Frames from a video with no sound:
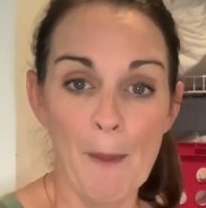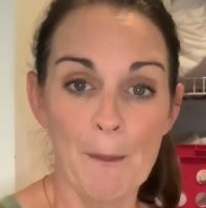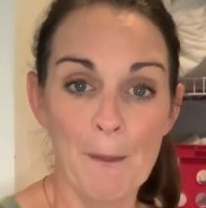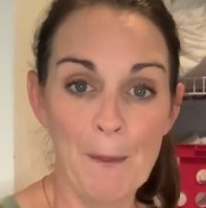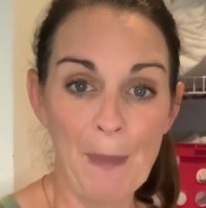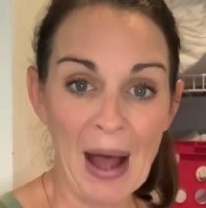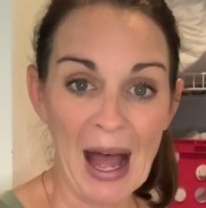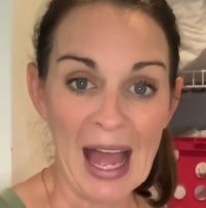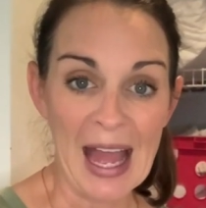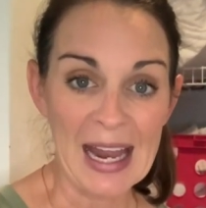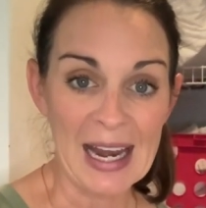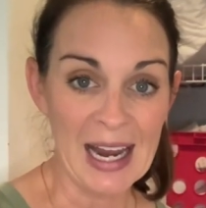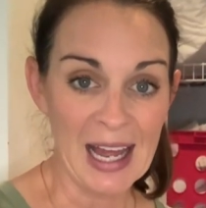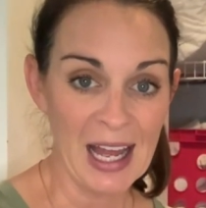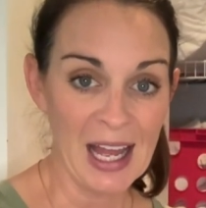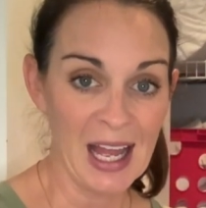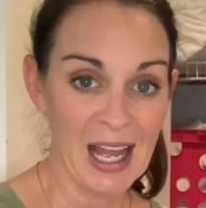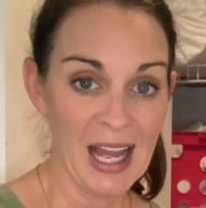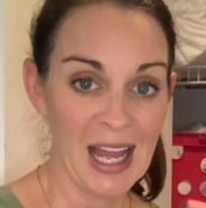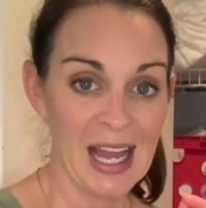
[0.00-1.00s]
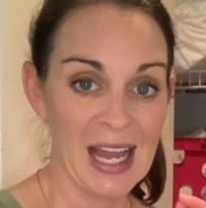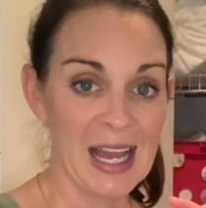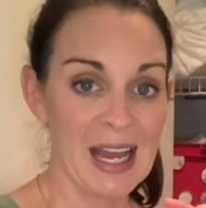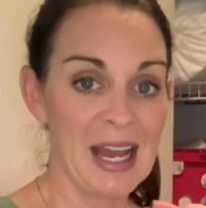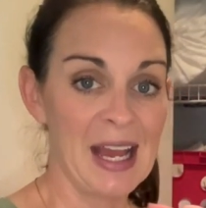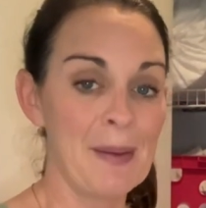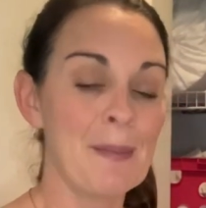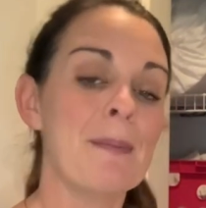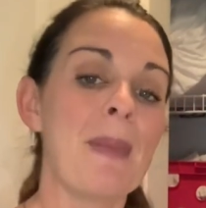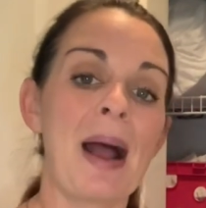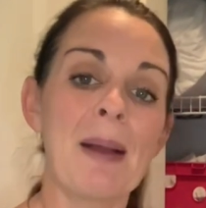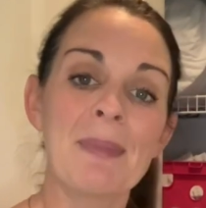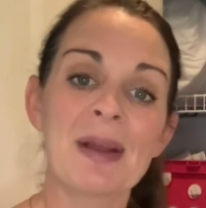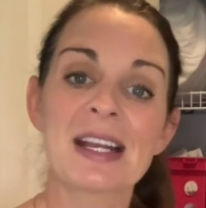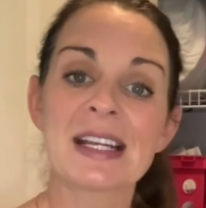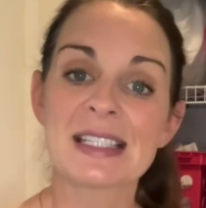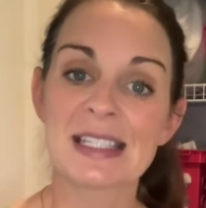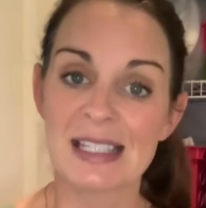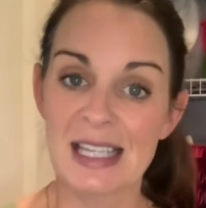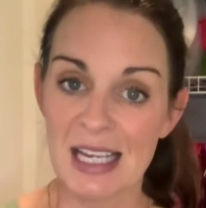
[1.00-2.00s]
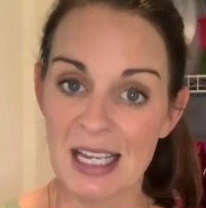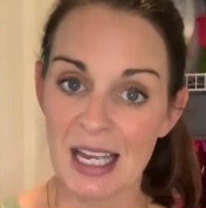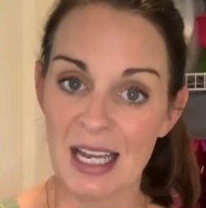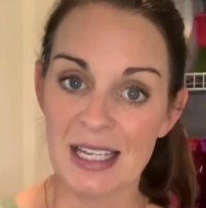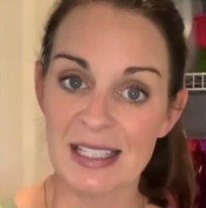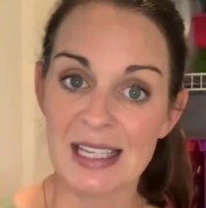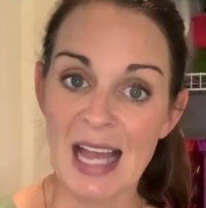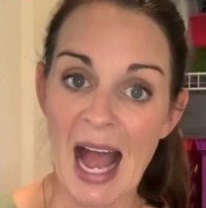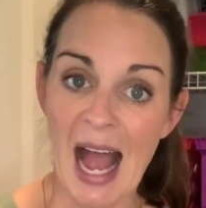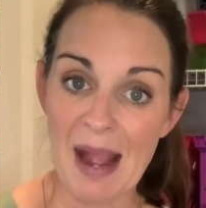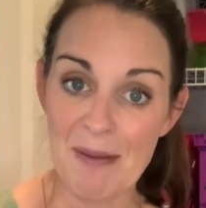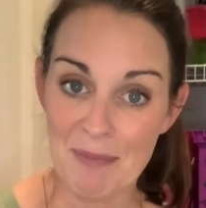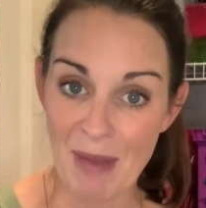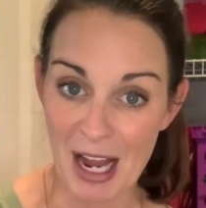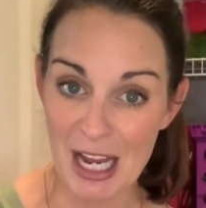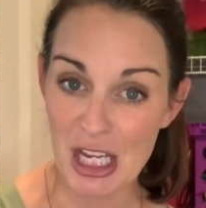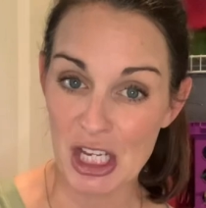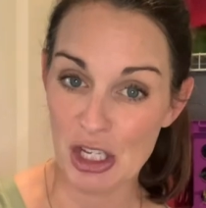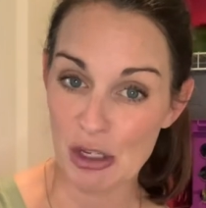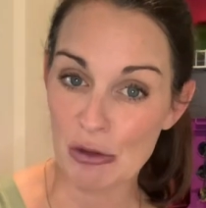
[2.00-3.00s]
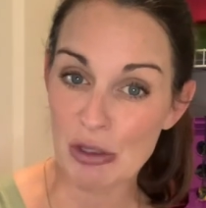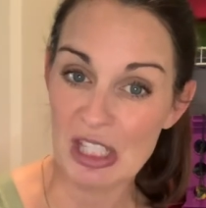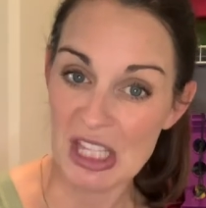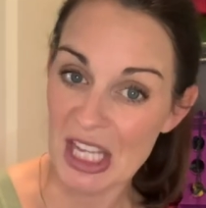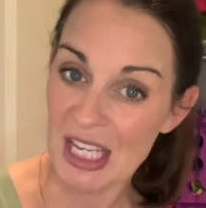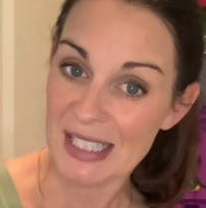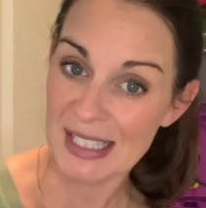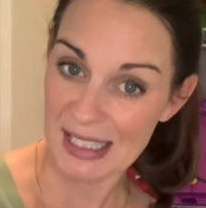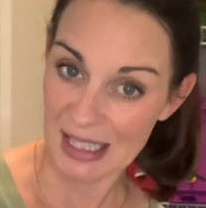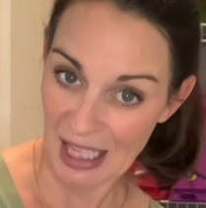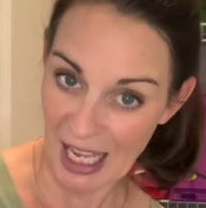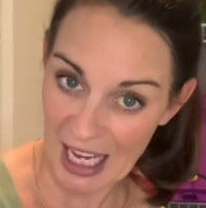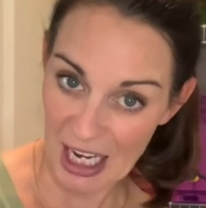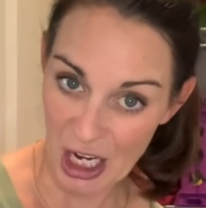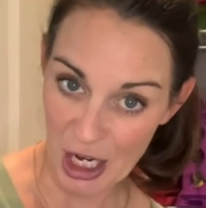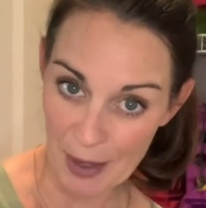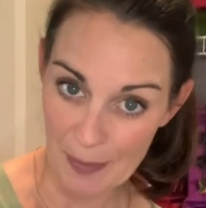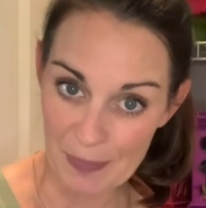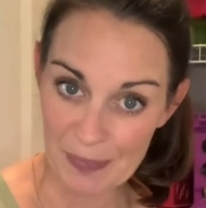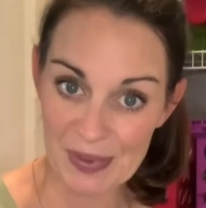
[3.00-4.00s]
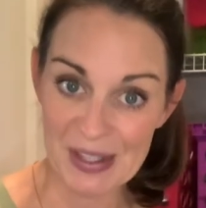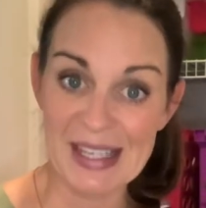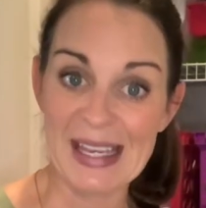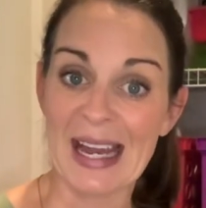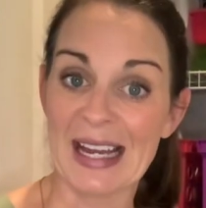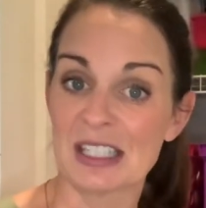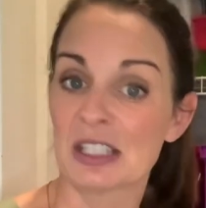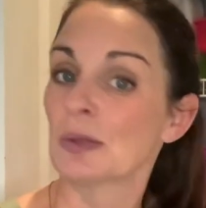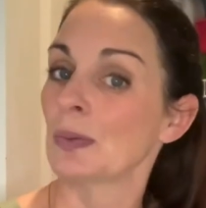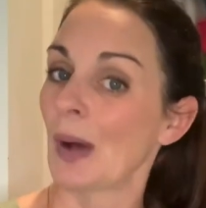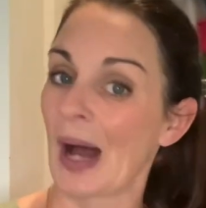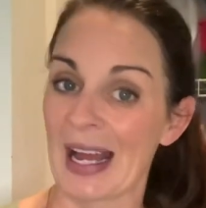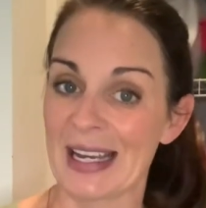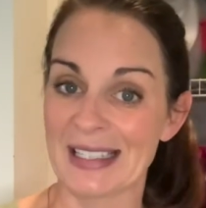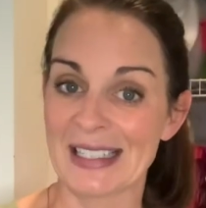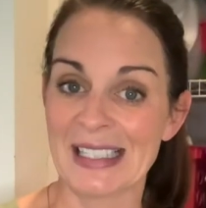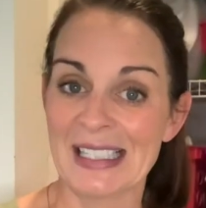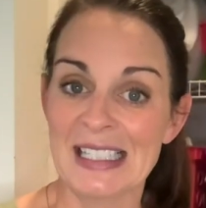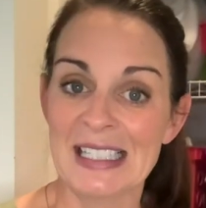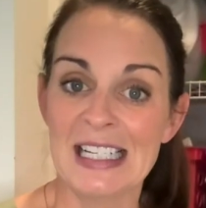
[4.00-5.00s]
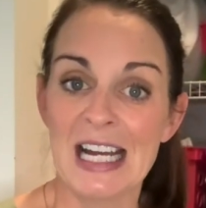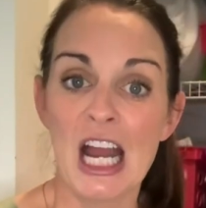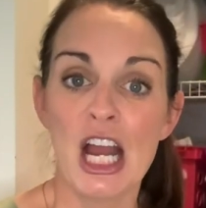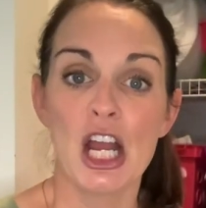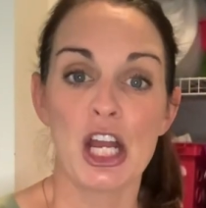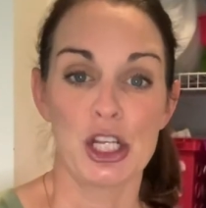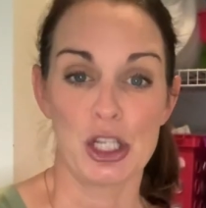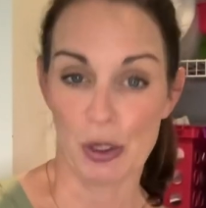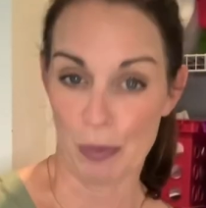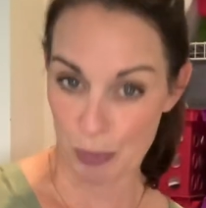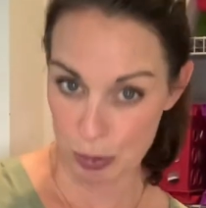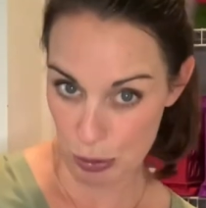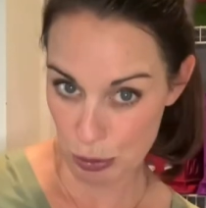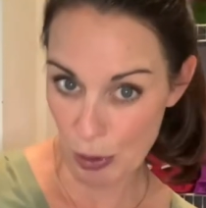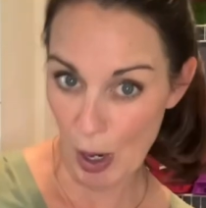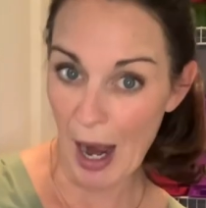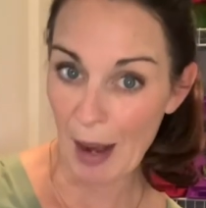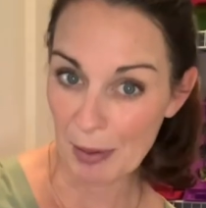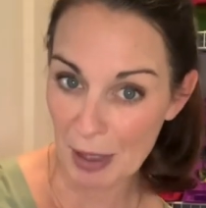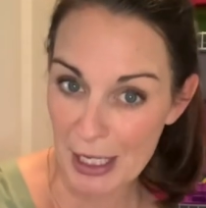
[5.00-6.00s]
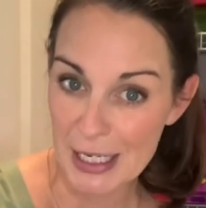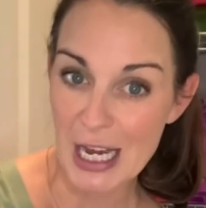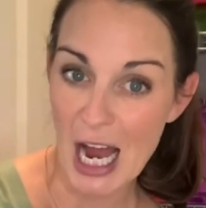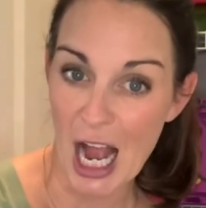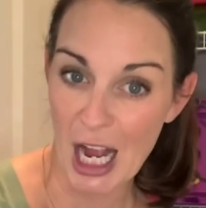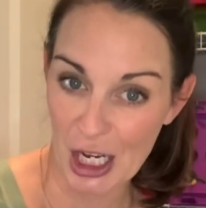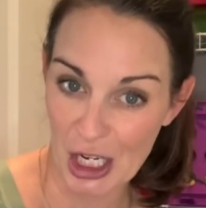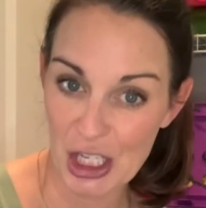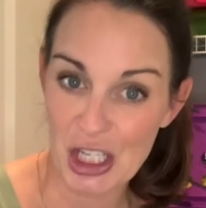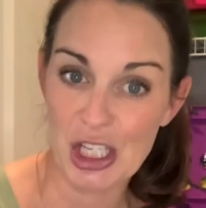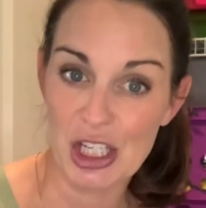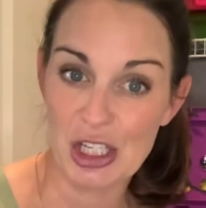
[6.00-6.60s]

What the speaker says: But my biggest thing is I might use this later. Guess what? You're probably not going to